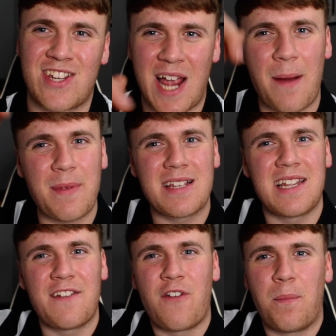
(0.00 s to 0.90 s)
Champions
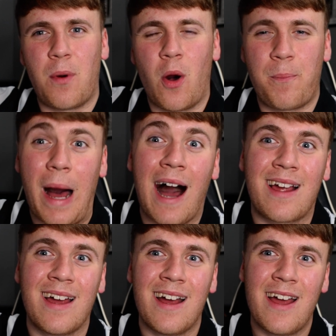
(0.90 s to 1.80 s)
League football
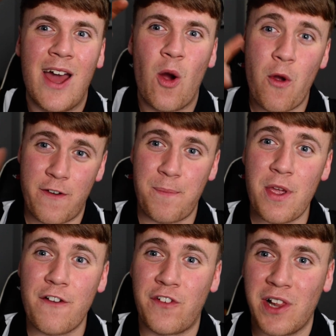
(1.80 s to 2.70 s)
back with a
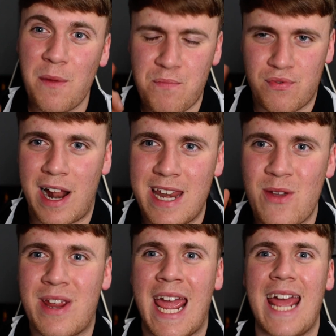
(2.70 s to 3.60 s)
beautiful brand
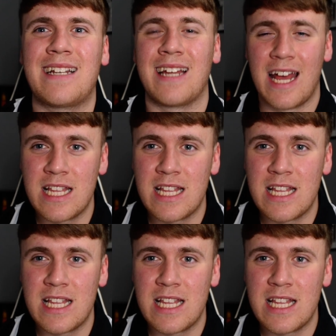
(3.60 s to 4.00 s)
new kit